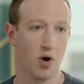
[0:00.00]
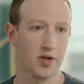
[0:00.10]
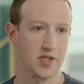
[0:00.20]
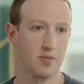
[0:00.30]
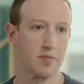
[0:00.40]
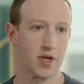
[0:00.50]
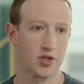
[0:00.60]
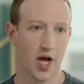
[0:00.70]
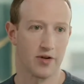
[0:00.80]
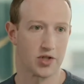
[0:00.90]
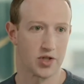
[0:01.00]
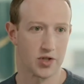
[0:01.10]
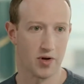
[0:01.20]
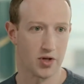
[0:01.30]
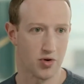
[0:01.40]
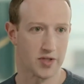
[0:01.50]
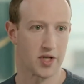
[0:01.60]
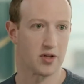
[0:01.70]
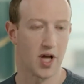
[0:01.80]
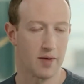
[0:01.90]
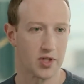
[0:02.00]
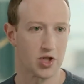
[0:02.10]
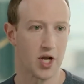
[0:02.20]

well as some of the big challenges, right? Addressing climate